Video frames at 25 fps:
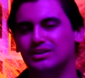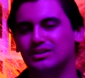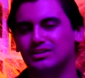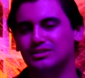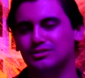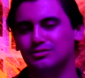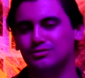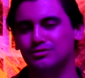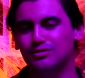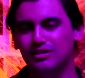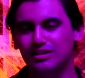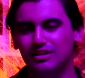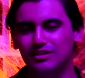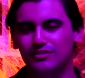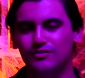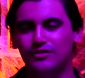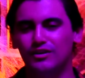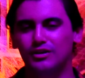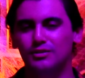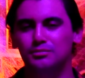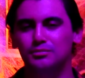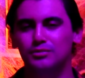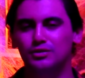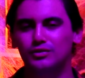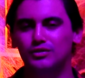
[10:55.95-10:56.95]
It's a really
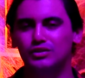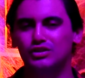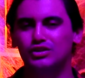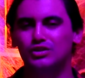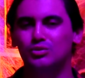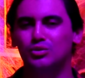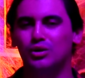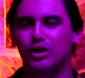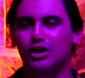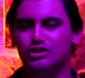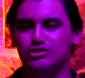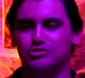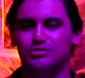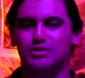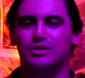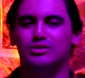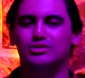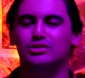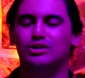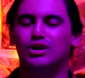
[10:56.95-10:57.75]
fun movie to watch around